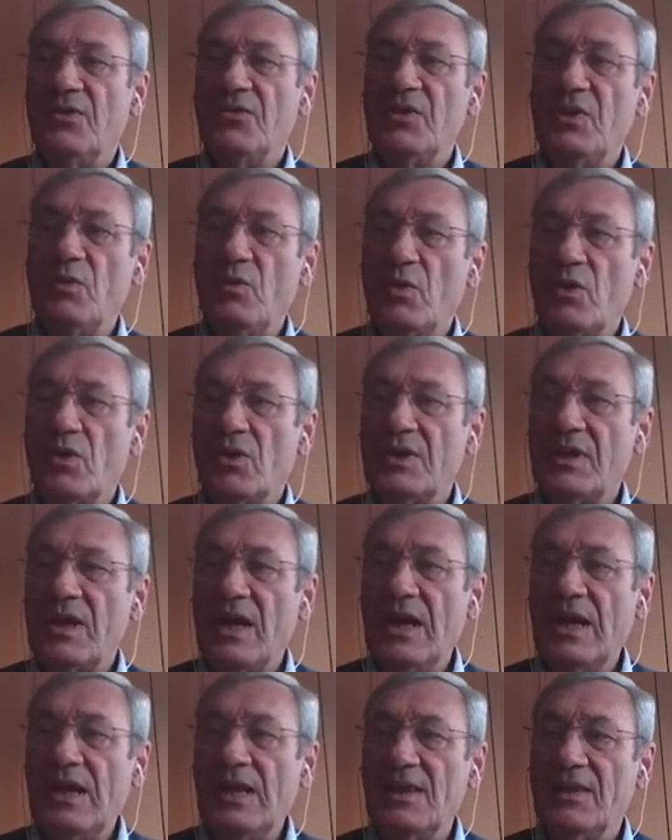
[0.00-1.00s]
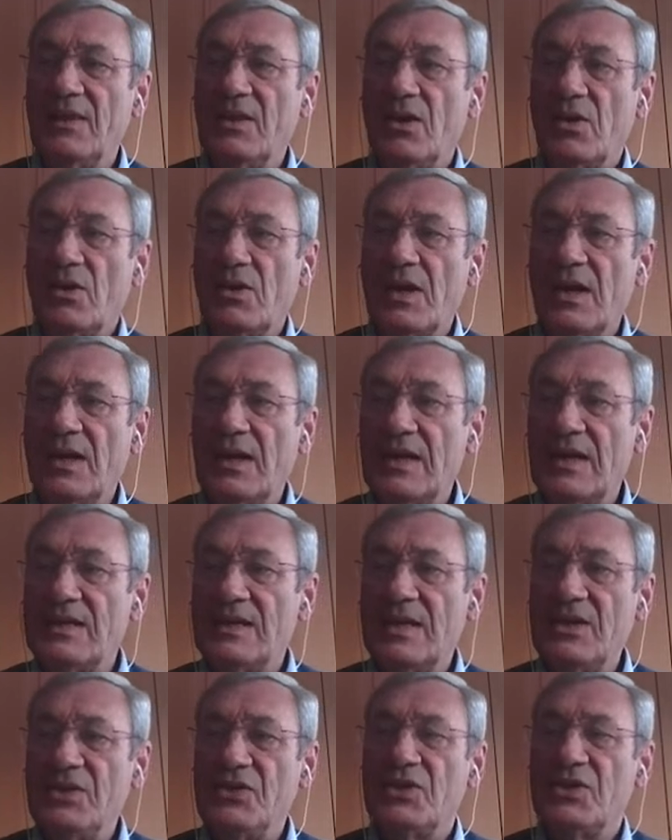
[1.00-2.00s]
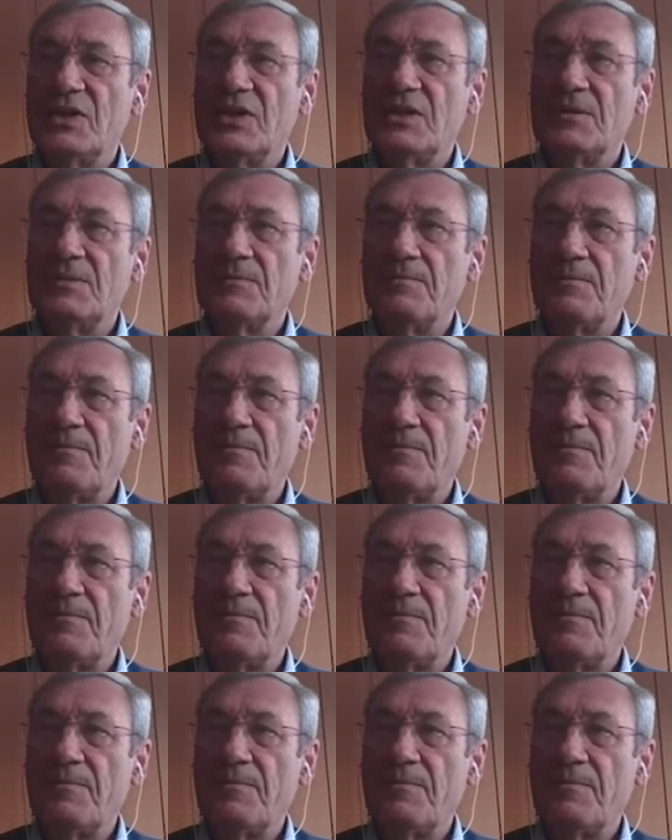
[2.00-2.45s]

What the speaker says: the World Health Organization.